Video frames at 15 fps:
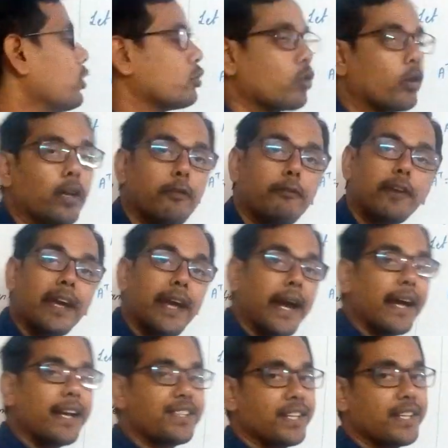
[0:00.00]
So if
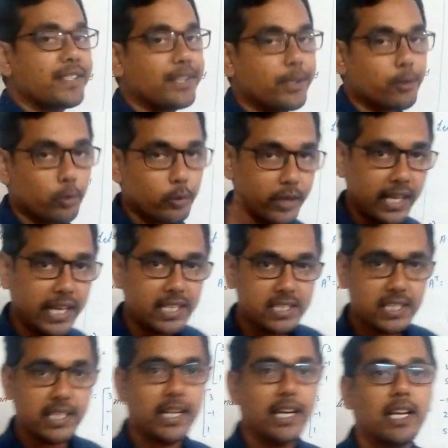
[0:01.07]
Aij is equal to
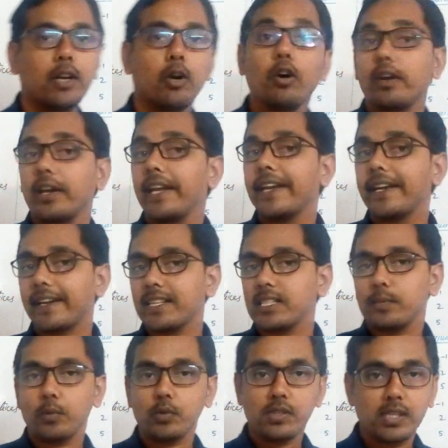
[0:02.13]
Aji or A
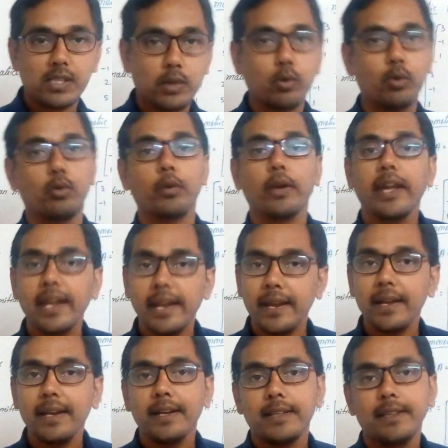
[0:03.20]
transpose is equal to A,